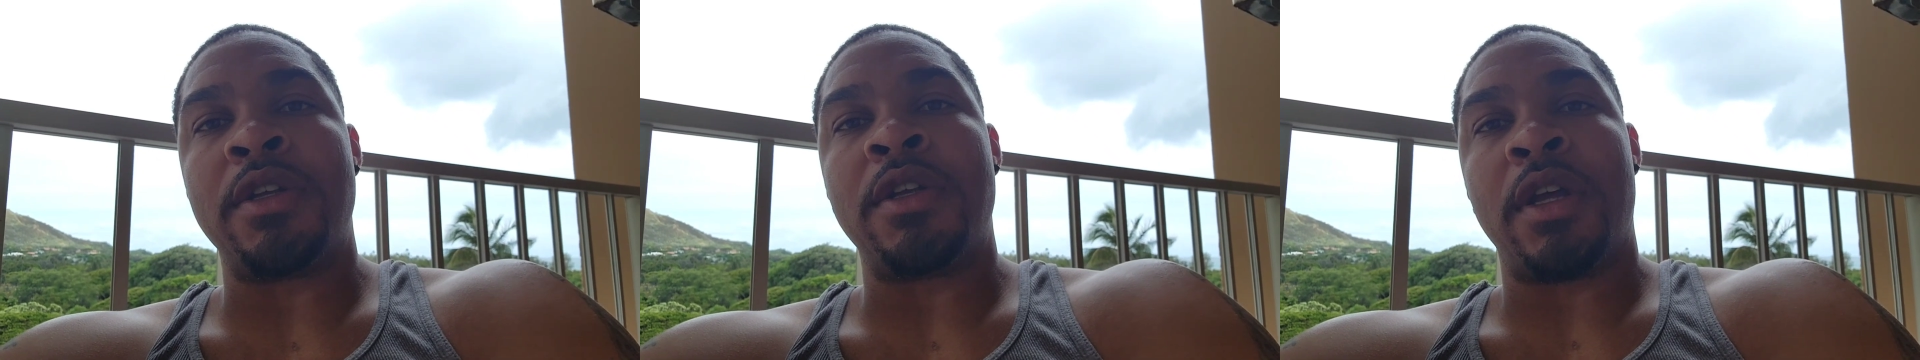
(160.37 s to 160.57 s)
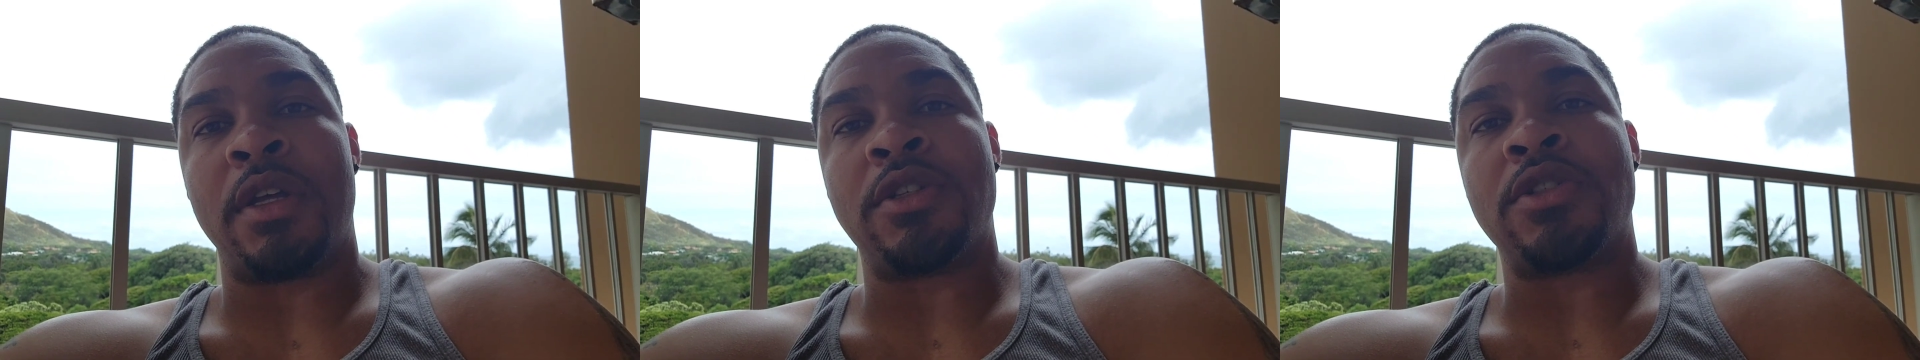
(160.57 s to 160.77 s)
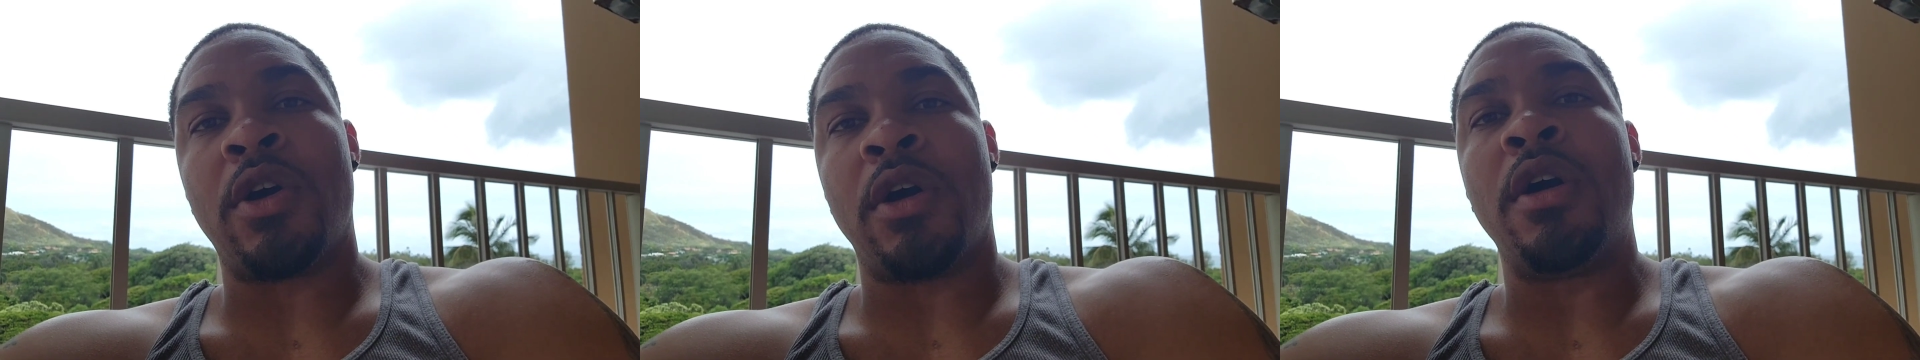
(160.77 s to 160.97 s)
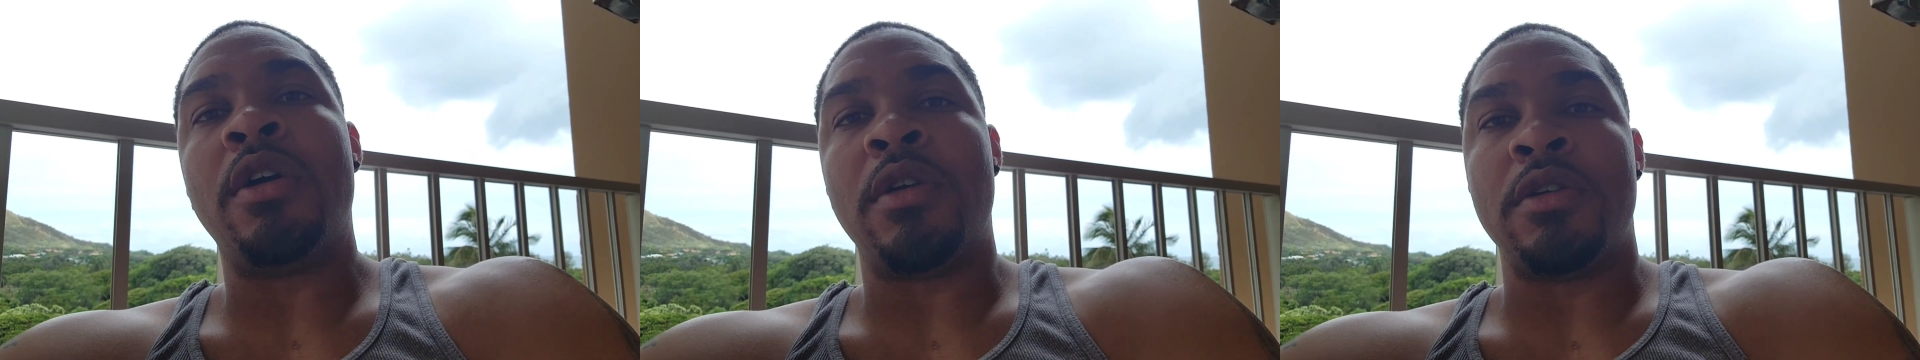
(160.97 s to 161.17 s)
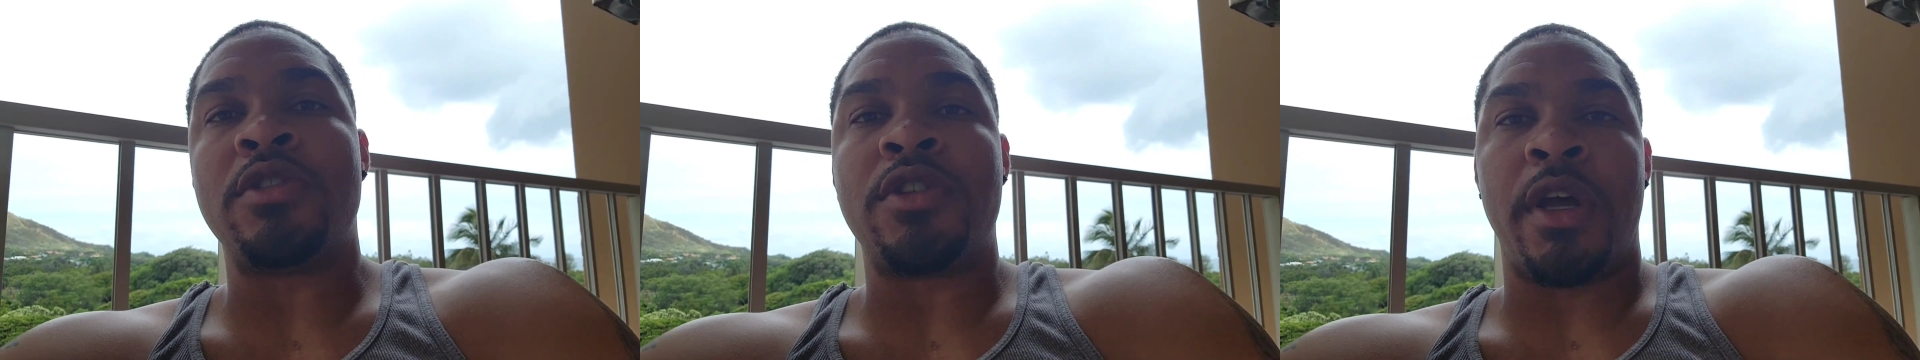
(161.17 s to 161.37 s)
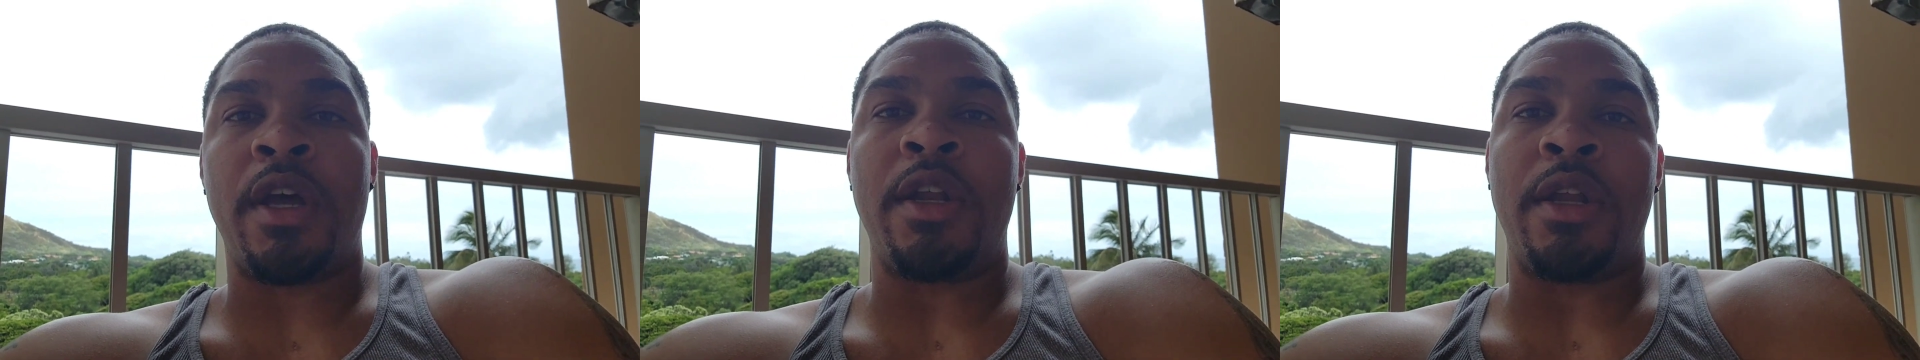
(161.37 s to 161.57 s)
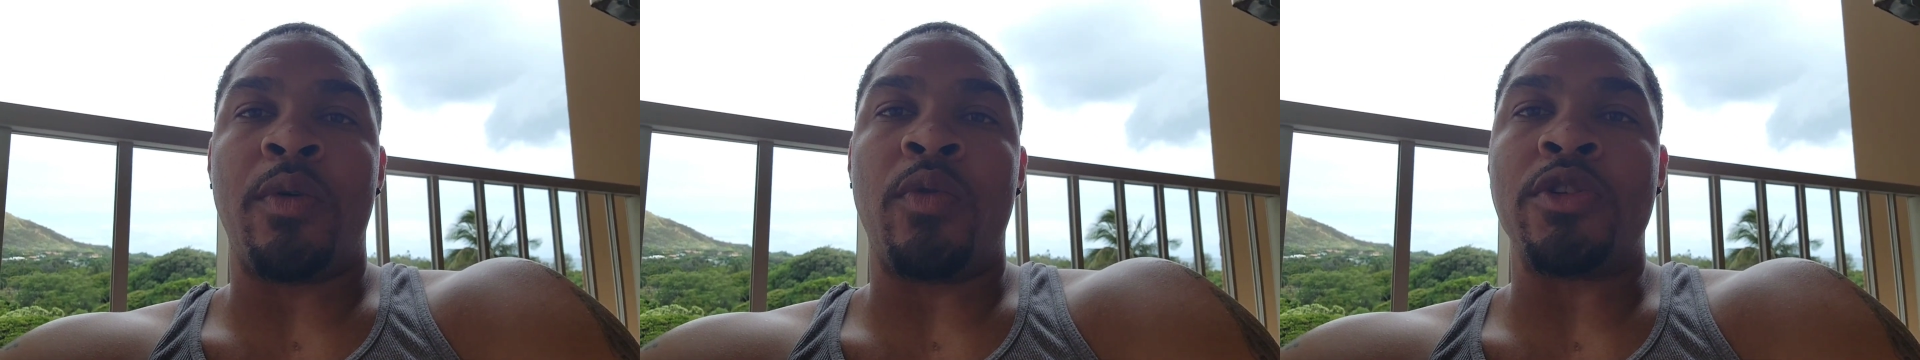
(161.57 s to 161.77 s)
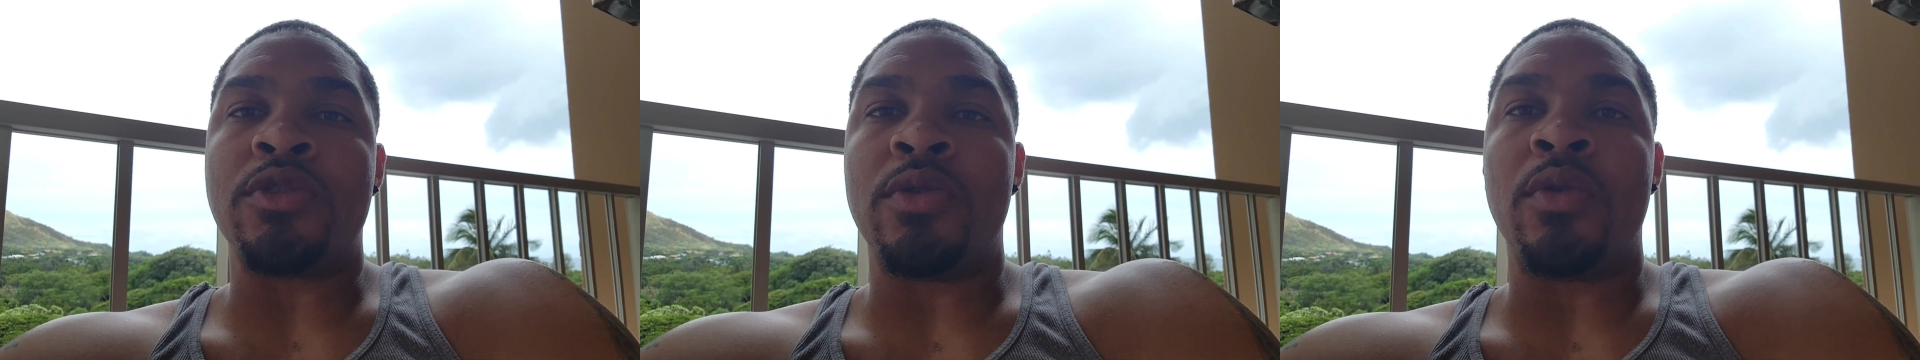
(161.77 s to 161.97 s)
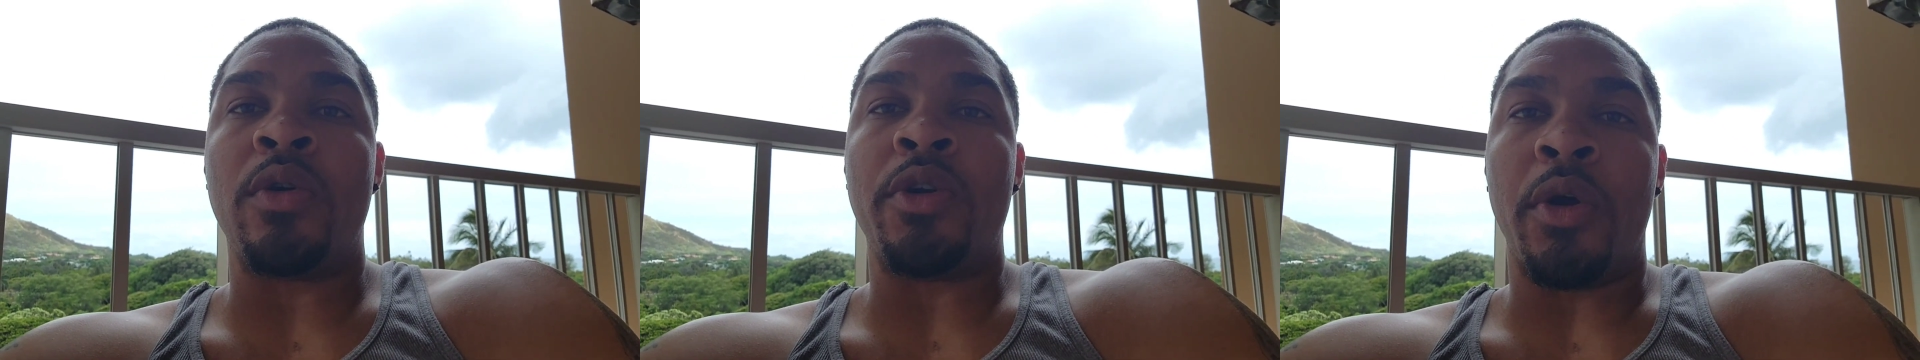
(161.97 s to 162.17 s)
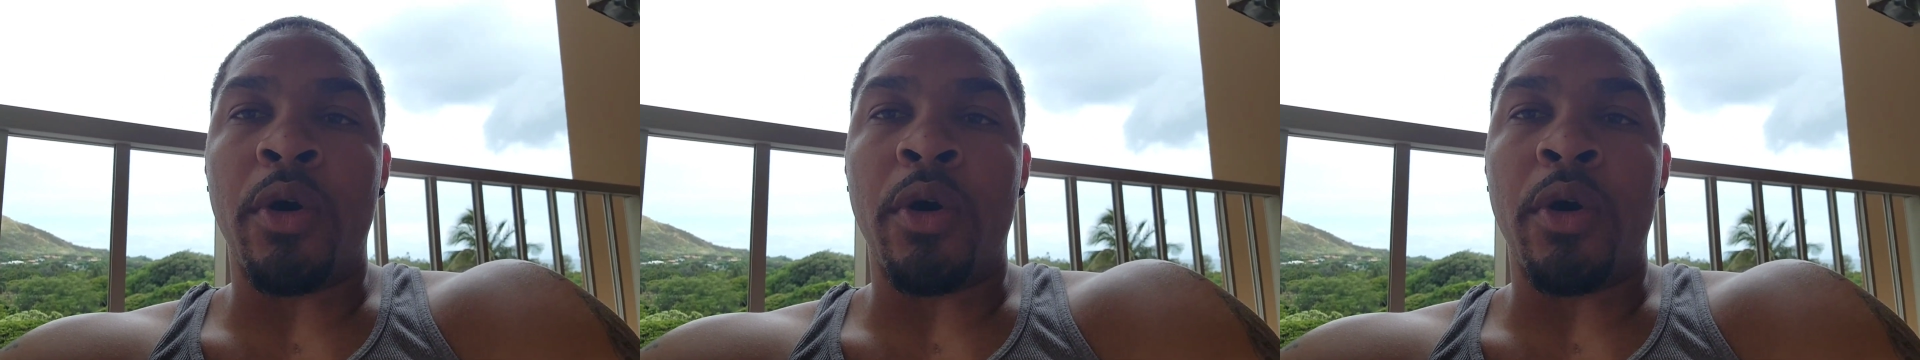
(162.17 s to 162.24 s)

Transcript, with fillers: and start understanding what's going